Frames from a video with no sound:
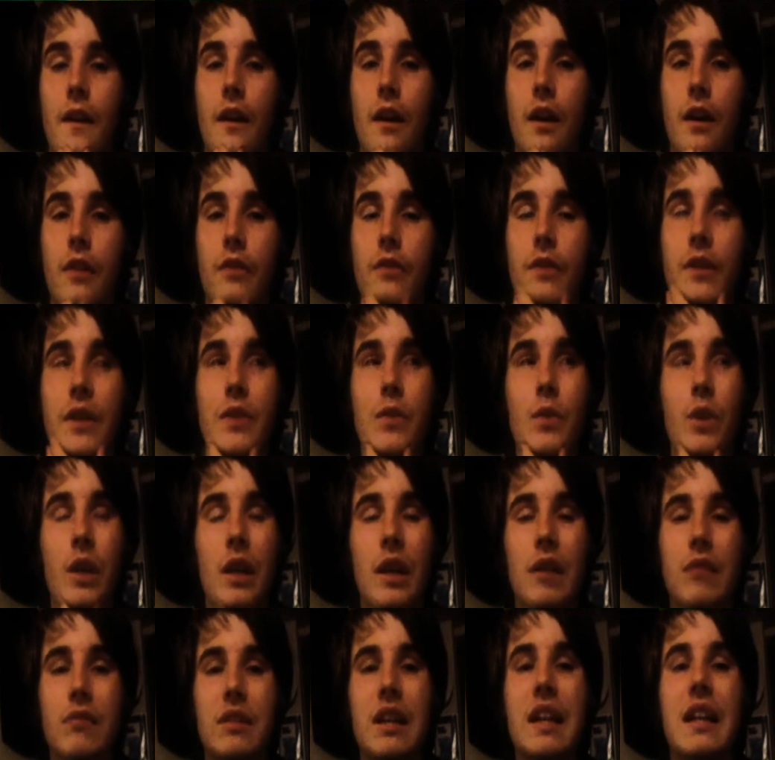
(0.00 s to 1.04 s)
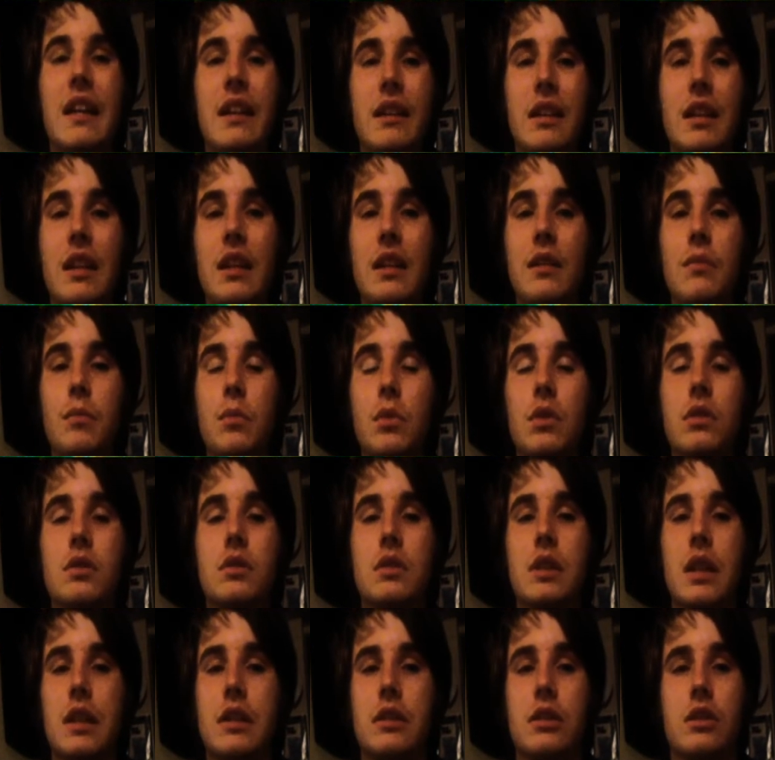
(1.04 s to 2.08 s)
I think what they really did
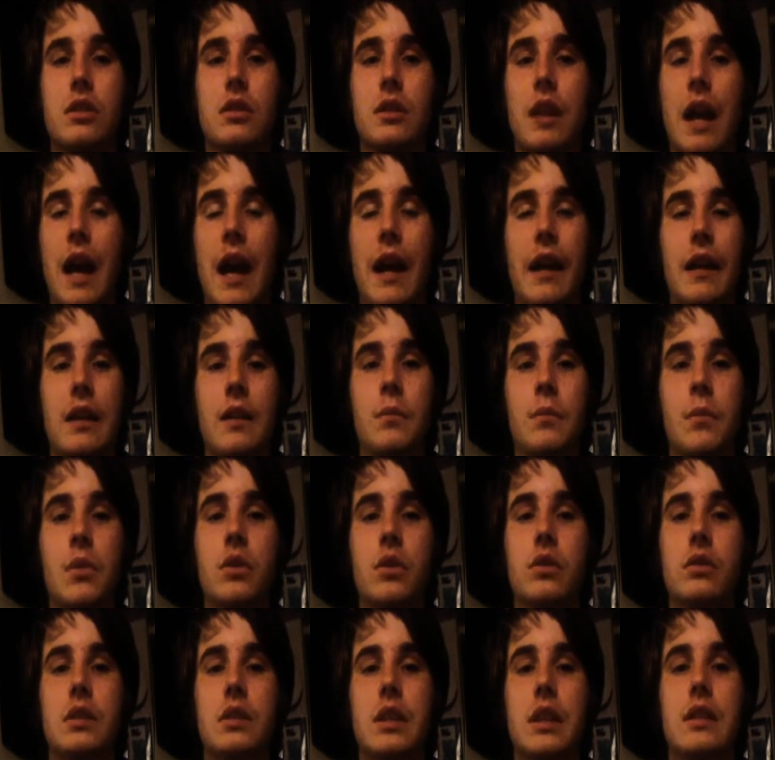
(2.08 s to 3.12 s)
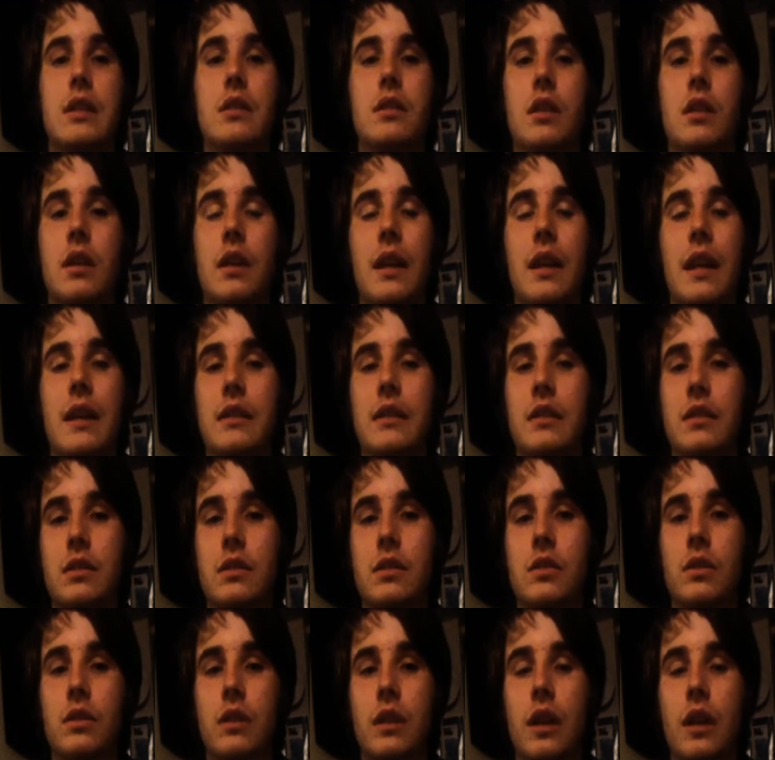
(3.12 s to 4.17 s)
was they just added more scenes to connect
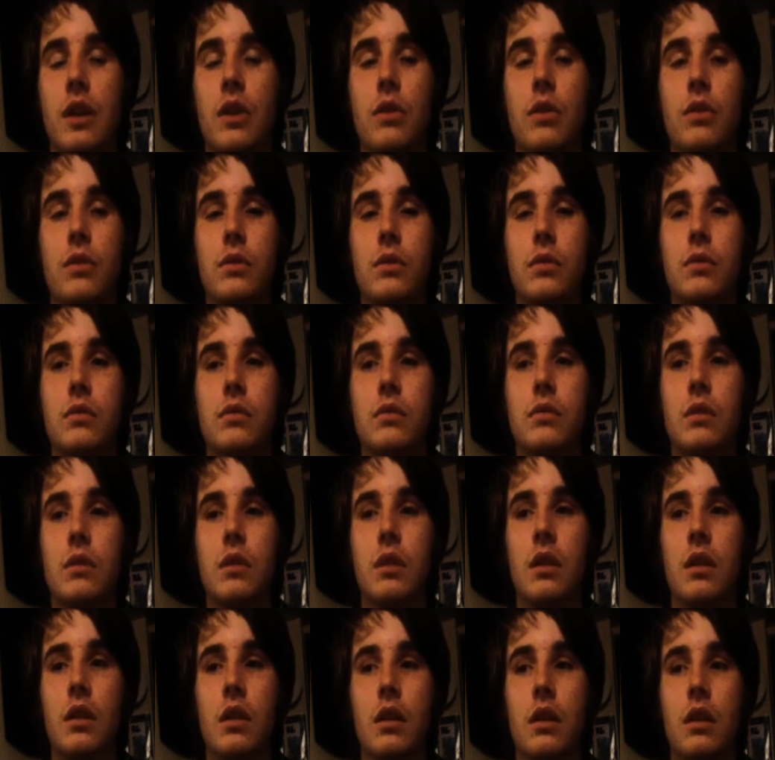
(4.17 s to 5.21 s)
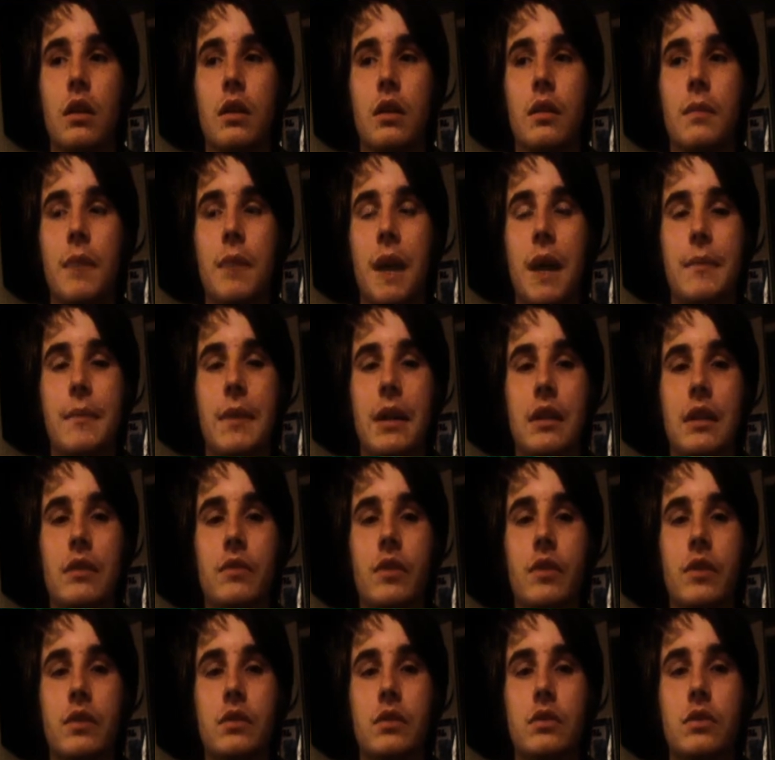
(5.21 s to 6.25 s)
it to the old, the Batman's
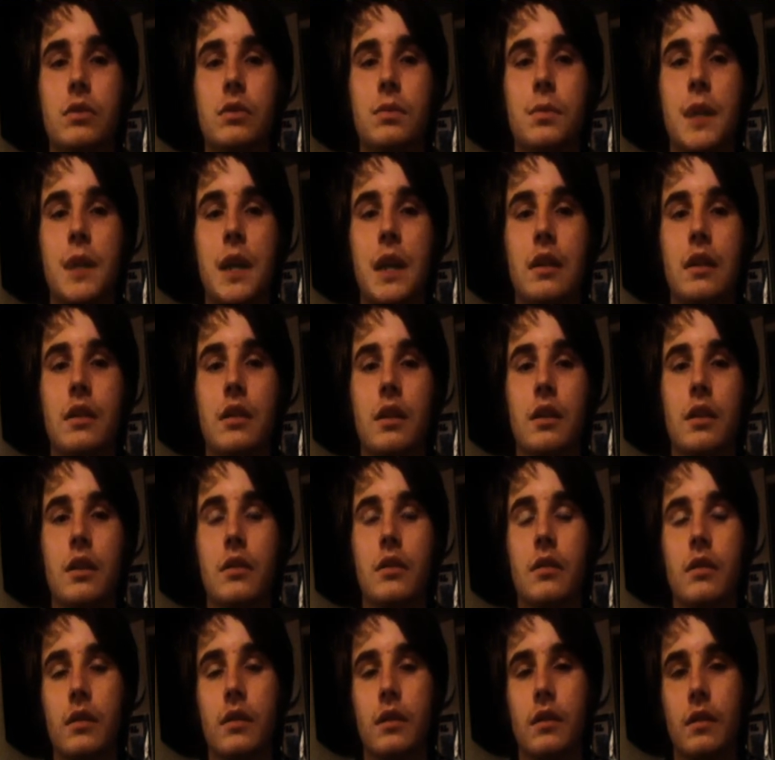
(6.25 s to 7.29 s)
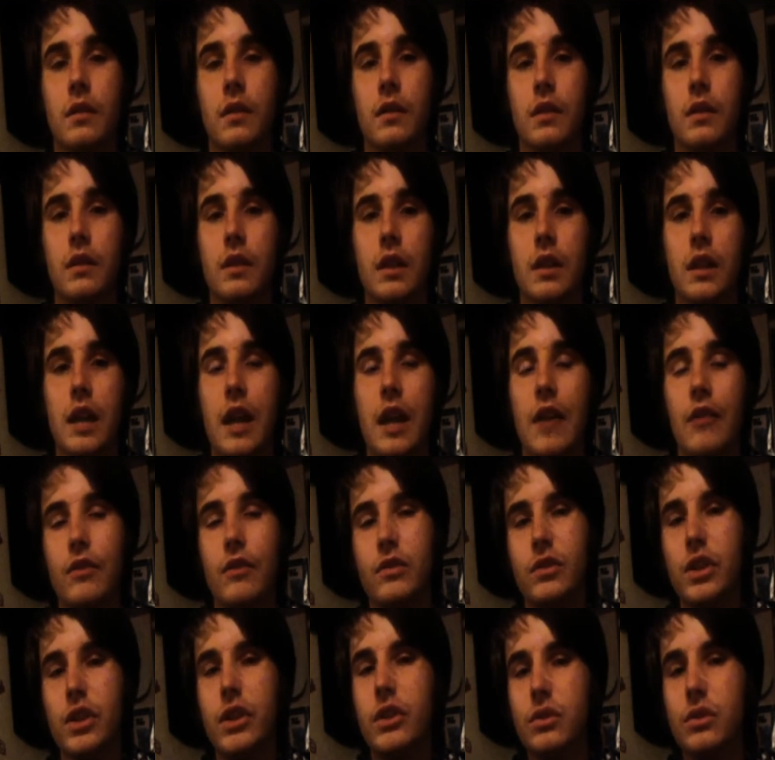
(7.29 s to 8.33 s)
versus Superman, like they have
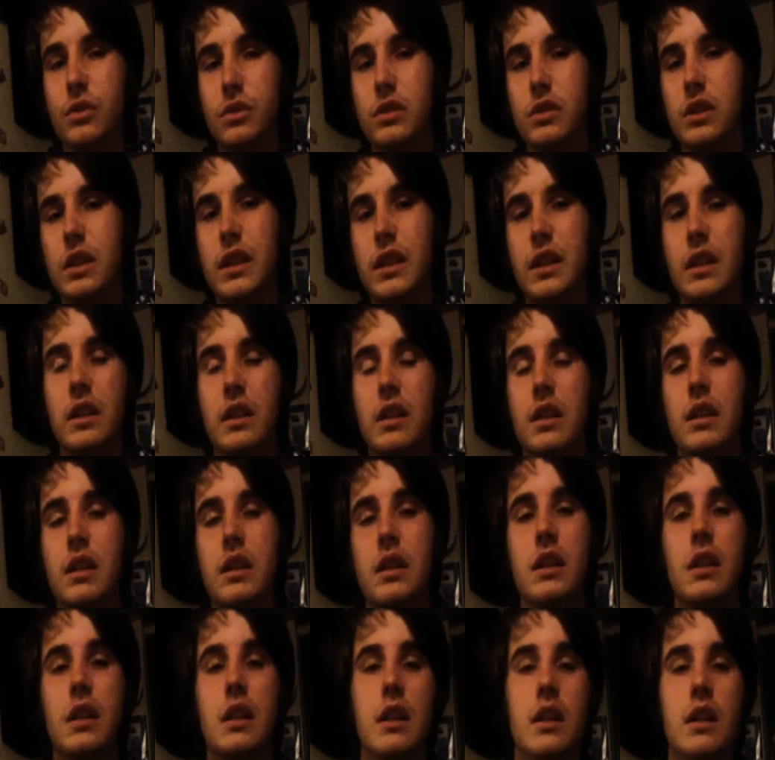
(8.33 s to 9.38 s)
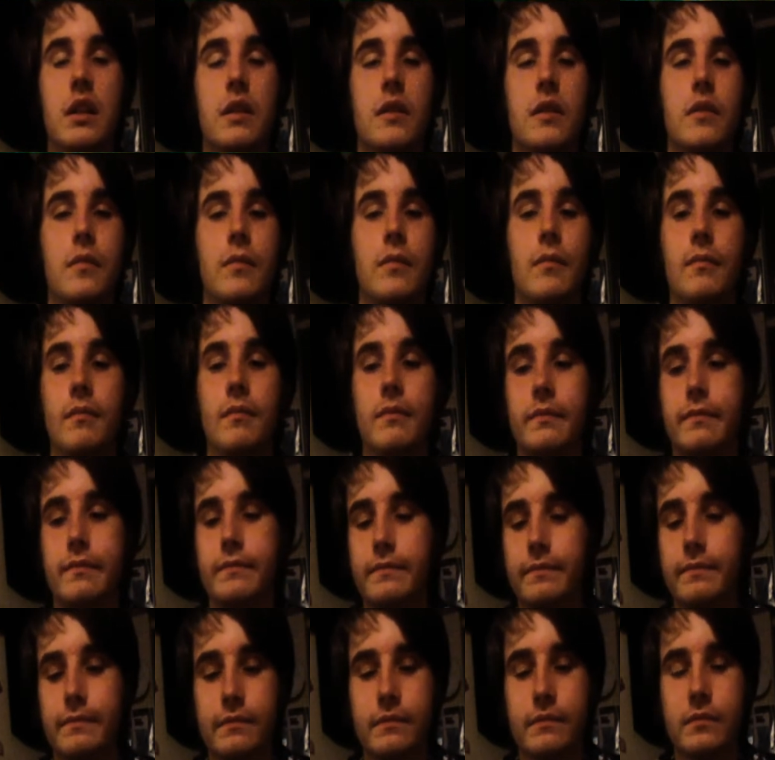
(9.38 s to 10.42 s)
funeral scene, and then
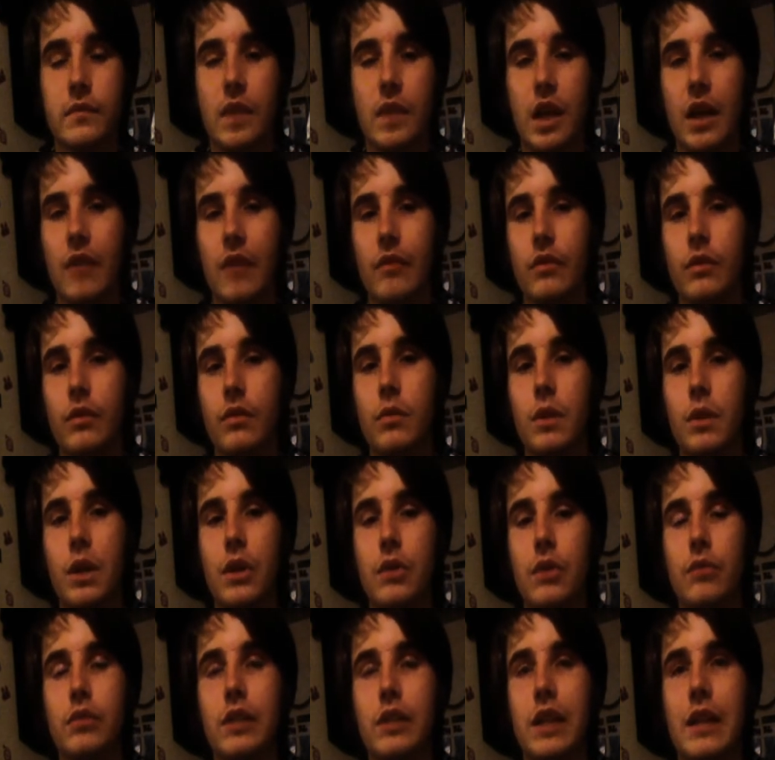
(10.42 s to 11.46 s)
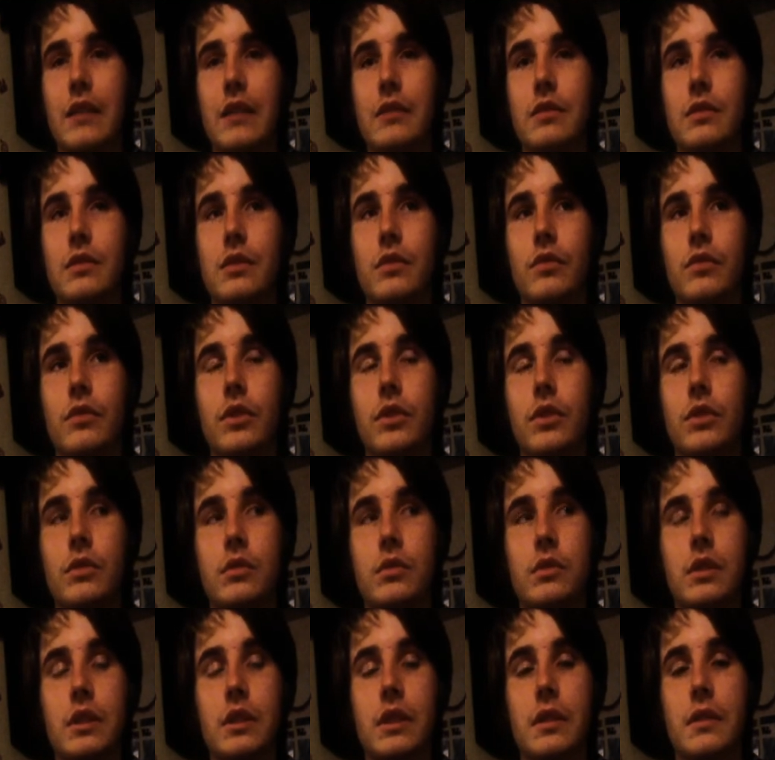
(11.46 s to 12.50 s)
they have reacting to
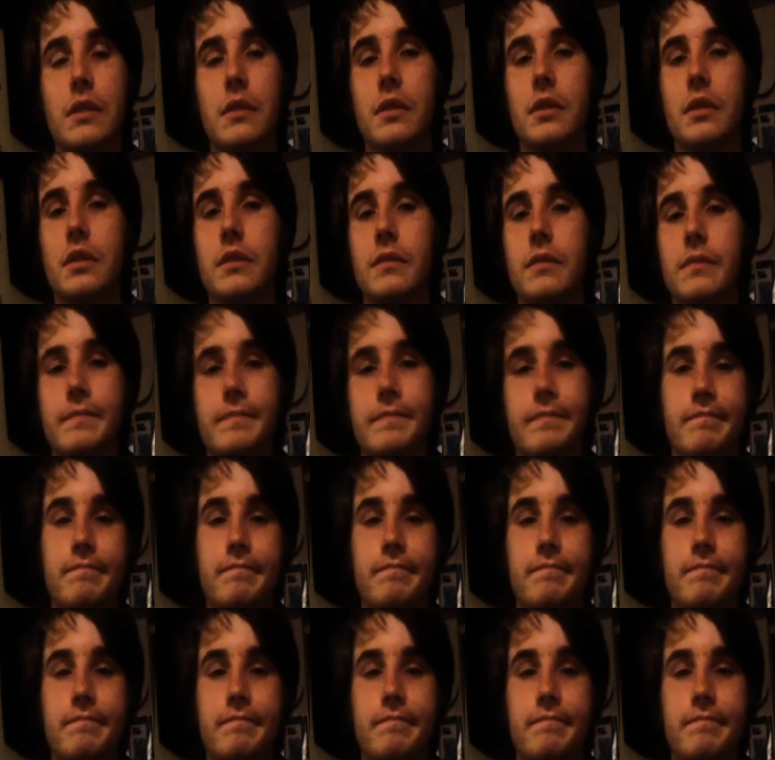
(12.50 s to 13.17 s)
funeral scenes, like,